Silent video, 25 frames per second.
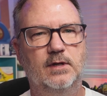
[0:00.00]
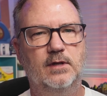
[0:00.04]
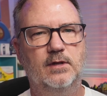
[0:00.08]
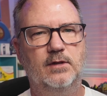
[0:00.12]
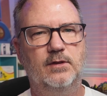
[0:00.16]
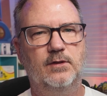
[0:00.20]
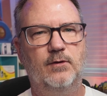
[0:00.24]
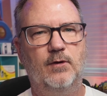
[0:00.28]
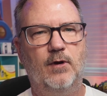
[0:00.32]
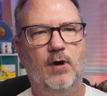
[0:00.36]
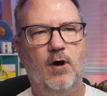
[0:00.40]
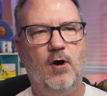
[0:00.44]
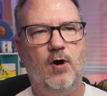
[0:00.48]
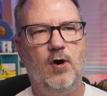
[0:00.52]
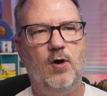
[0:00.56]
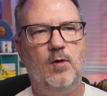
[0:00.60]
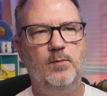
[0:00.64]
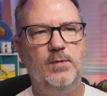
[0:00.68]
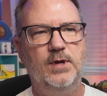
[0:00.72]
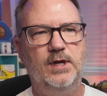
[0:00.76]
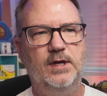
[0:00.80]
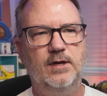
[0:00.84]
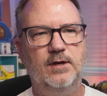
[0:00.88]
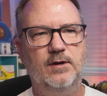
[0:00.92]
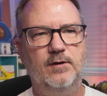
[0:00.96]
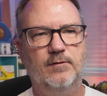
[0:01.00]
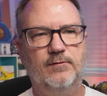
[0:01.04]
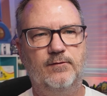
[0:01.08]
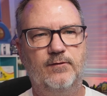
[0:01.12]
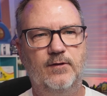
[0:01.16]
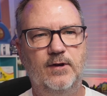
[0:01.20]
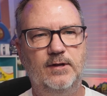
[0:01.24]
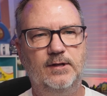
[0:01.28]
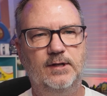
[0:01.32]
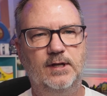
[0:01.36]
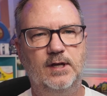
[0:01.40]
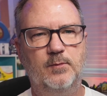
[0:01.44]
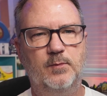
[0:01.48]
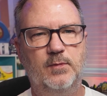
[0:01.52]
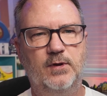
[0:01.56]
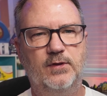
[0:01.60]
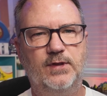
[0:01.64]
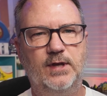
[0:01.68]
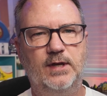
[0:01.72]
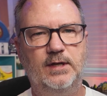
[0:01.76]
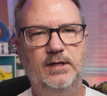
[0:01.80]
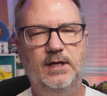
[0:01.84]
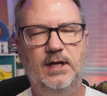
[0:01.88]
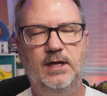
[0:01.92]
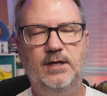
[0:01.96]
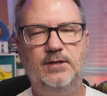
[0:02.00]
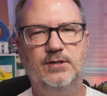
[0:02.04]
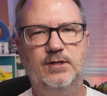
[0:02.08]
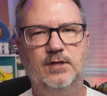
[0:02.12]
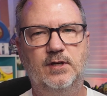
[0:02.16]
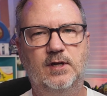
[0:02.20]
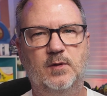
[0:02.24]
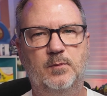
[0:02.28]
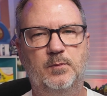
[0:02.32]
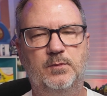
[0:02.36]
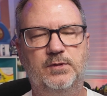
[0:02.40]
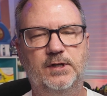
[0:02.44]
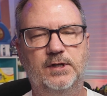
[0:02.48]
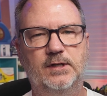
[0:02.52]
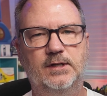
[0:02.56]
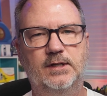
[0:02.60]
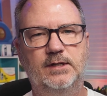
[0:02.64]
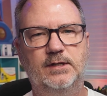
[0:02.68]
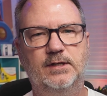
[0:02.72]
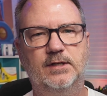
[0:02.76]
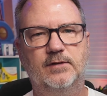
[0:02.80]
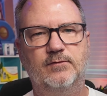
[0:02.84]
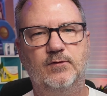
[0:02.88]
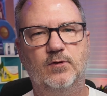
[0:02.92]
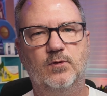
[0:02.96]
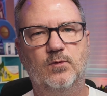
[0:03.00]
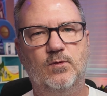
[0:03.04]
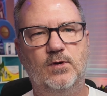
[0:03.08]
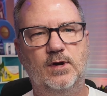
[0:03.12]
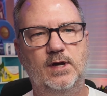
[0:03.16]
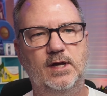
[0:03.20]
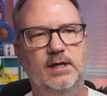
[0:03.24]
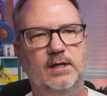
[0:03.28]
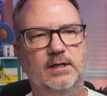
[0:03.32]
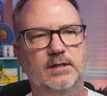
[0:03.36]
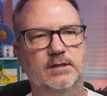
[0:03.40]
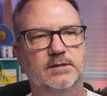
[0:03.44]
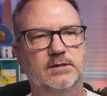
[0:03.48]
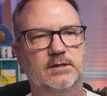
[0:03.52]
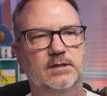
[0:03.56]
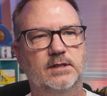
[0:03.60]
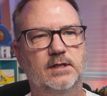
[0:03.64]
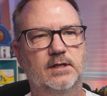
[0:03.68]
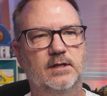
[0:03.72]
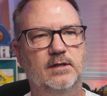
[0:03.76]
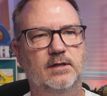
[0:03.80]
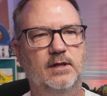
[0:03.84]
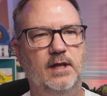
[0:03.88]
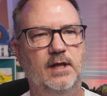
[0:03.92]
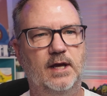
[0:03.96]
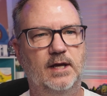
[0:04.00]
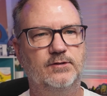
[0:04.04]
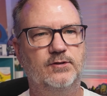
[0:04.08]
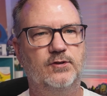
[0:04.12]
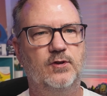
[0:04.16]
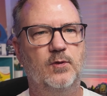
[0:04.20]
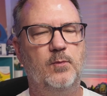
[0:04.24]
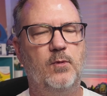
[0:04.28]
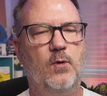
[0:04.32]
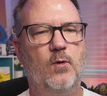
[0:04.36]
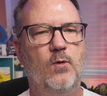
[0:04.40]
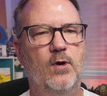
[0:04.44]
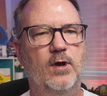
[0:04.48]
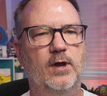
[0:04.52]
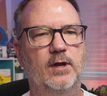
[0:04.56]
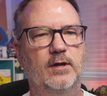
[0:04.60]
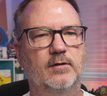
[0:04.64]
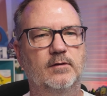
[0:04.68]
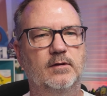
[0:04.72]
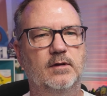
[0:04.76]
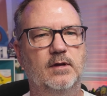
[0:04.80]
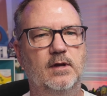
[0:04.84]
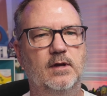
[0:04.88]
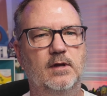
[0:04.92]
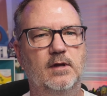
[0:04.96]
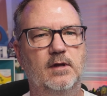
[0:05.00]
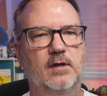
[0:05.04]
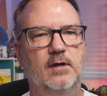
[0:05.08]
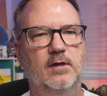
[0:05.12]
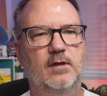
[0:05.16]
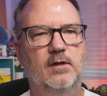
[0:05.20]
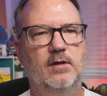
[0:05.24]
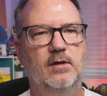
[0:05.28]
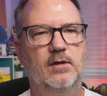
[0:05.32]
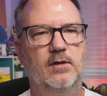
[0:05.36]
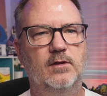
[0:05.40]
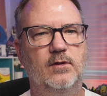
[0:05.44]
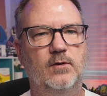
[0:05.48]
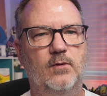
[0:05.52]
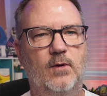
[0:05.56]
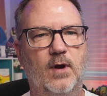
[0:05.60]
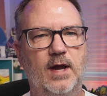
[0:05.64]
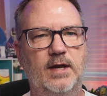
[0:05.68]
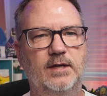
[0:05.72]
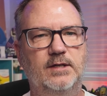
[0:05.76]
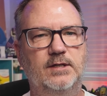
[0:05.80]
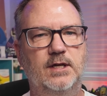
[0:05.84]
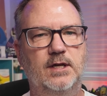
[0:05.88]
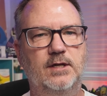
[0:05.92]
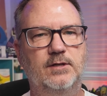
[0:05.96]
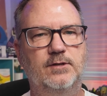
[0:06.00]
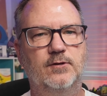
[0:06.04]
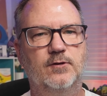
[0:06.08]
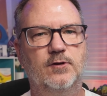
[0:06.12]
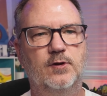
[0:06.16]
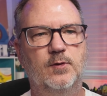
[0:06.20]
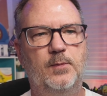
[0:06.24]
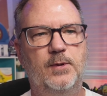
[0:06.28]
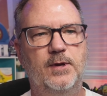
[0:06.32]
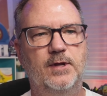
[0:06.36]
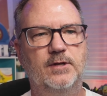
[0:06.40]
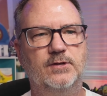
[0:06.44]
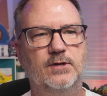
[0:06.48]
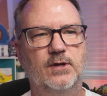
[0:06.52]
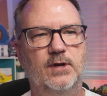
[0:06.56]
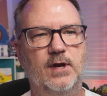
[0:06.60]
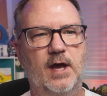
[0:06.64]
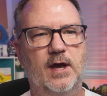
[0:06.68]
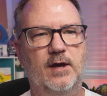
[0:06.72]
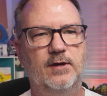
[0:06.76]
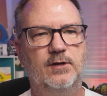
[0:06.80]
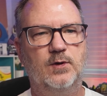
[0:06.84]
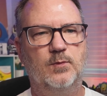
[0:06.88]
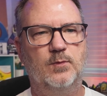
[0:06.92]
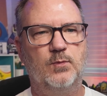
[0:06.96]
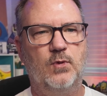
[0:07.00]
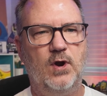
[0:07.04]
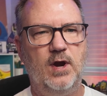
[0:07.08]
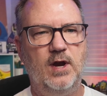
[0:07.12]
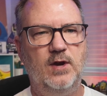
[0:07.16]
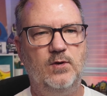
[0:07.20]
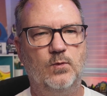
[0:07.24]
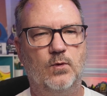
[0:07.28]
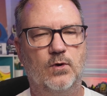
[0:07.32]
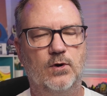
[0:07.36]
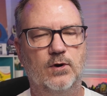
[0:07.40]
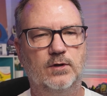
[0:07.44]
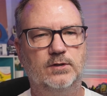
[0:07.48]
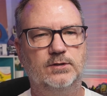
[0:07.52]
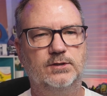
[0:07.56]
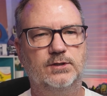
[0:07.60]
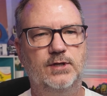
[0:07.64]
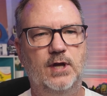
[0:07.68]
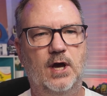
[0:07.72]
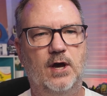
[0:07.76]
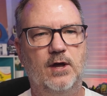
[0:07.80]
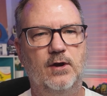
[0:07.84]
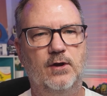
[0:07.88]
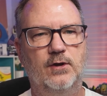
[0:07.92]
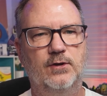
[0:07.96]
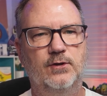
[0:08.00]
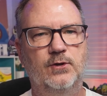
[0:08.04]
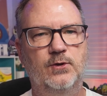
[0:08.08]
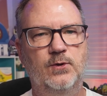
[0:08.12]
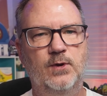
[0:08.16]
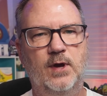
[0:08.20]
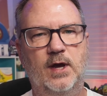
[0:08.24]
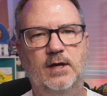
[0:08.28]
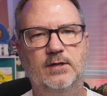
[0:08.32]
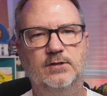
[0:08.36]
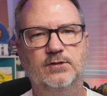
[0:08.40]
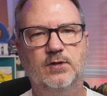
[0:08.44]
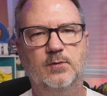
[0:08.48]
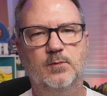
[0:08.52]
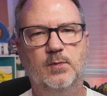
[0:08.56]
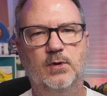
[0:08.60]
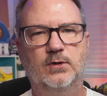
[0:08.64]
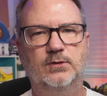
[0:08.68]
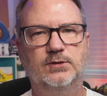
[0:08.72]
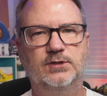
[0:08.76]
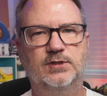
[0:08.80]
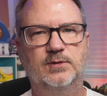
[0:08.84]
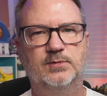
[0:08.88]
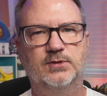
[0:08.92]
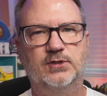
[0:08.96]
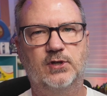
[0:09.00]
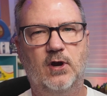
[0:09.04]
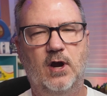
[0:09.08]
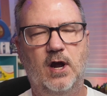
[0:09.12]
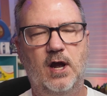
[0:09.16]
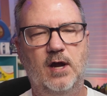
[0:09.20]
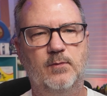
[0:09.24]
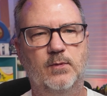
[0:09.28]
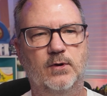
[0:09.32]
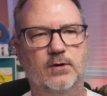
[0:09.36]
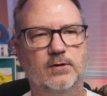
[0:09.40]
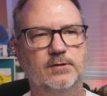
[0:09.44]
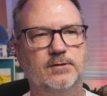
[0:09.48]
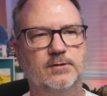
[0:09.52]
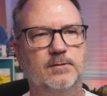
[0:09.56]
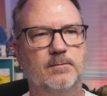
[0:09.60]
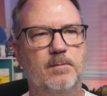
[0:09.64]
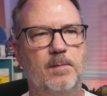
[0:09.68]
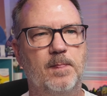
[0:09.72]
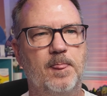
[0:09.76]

They're all beginner-friendly, but they teach in completely different ways. That's the point. The right teacher depends on how your brain works, not on who has the most subscribers.